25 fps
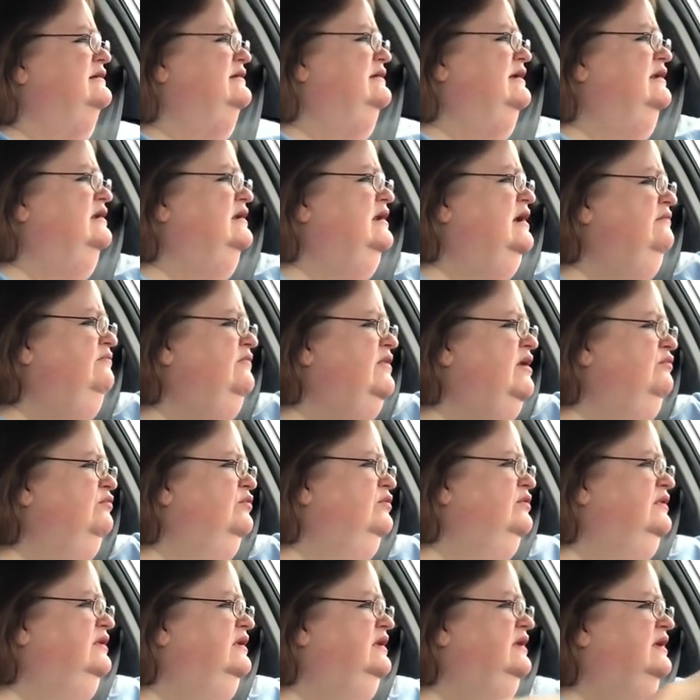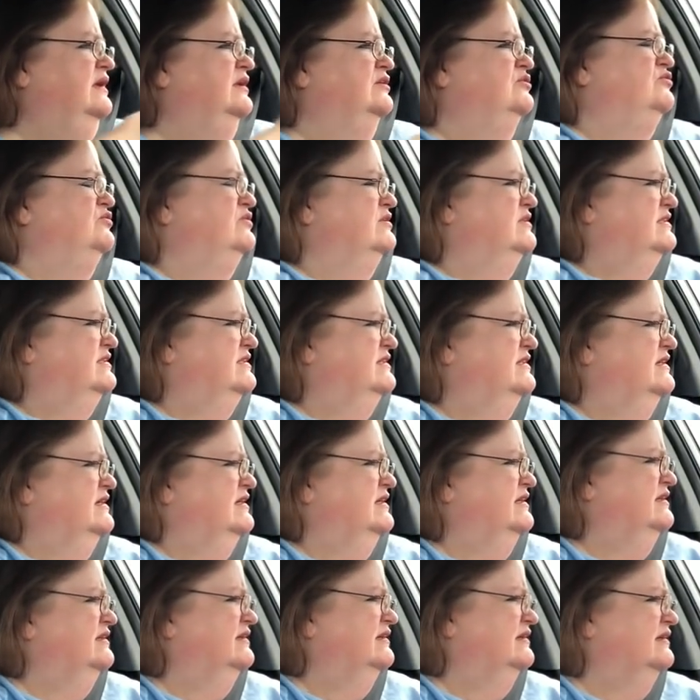and I'm not really
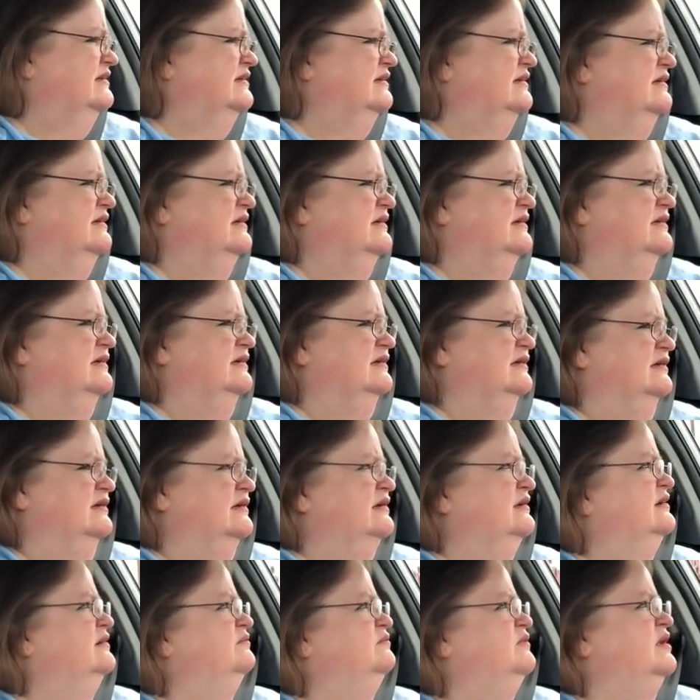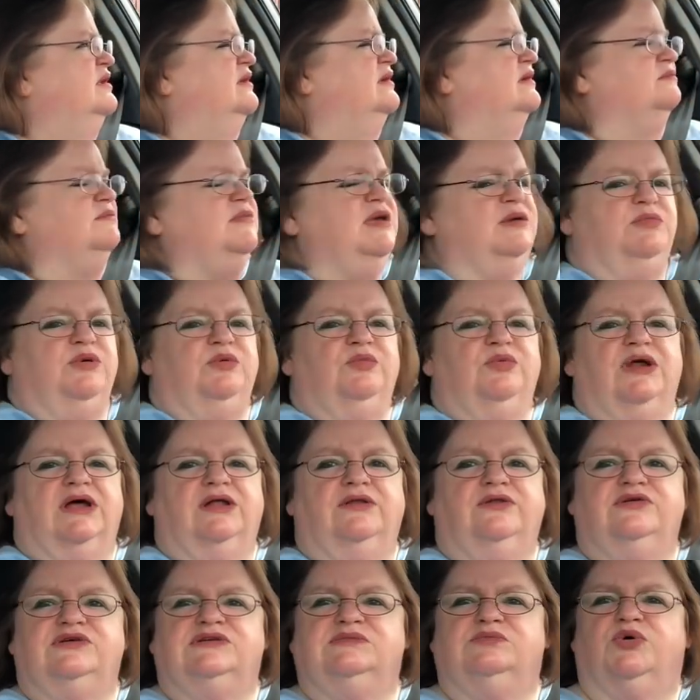interested. Maybe when
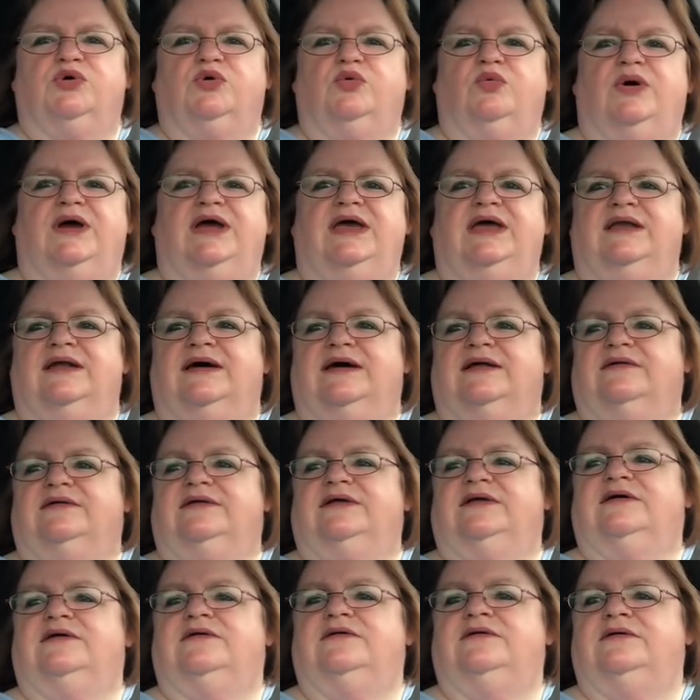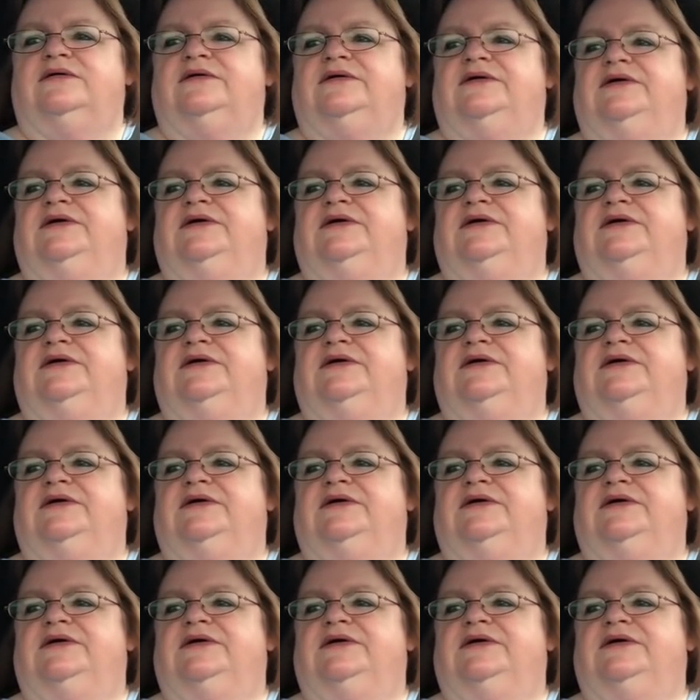I lose more weight, I don't know.